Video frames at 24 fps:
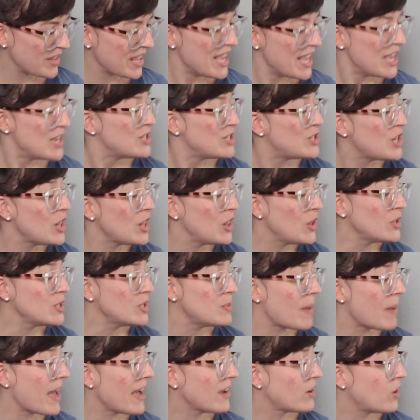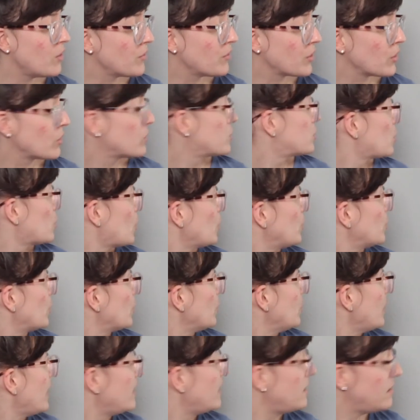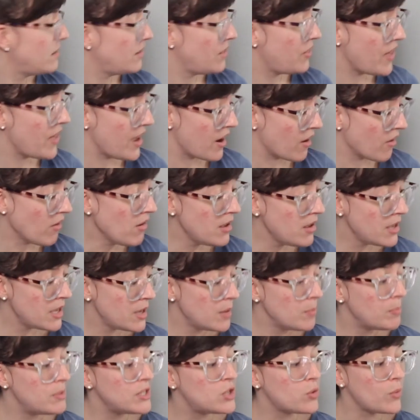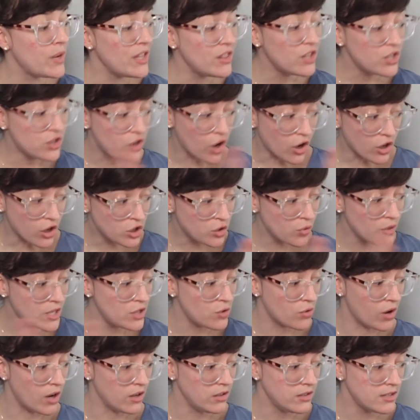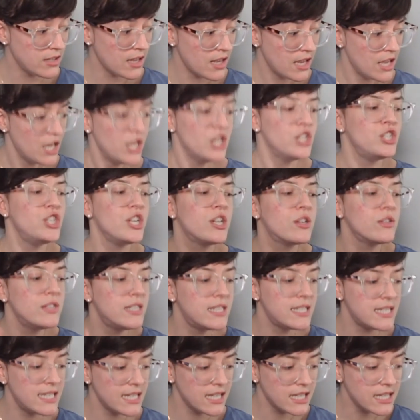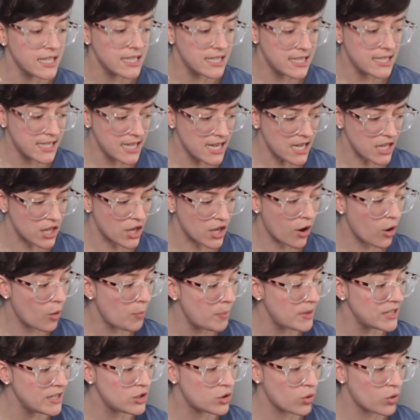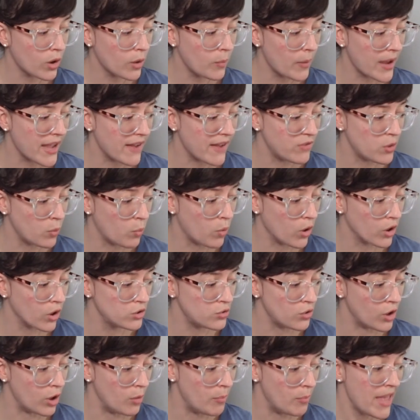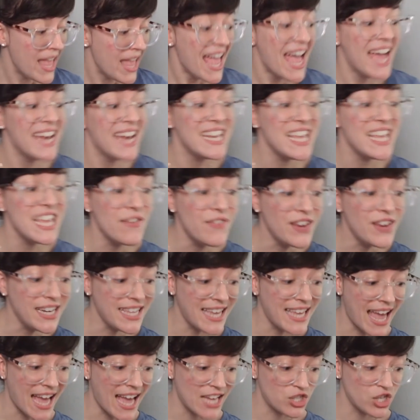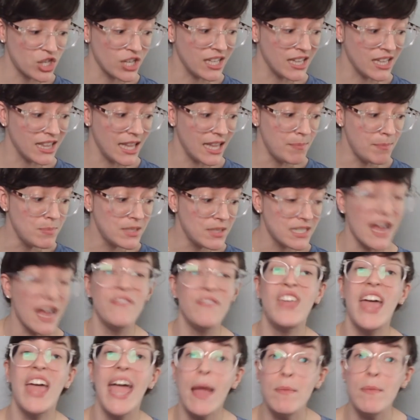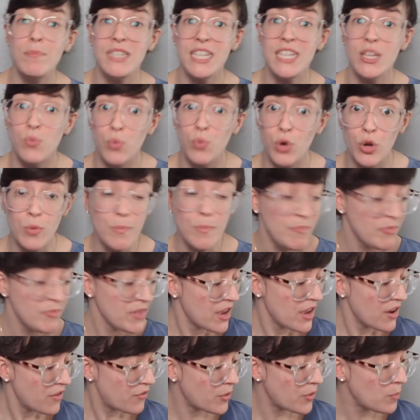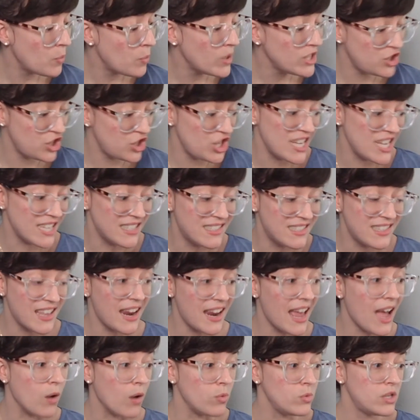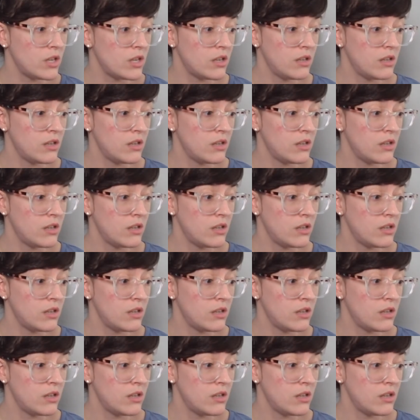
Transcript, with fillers: She looked back over her shoulder, and there, between the dark tree trunks, she could still see the open doorway of the wardrobe and even catch a glimpse of the empty room from which she had set out.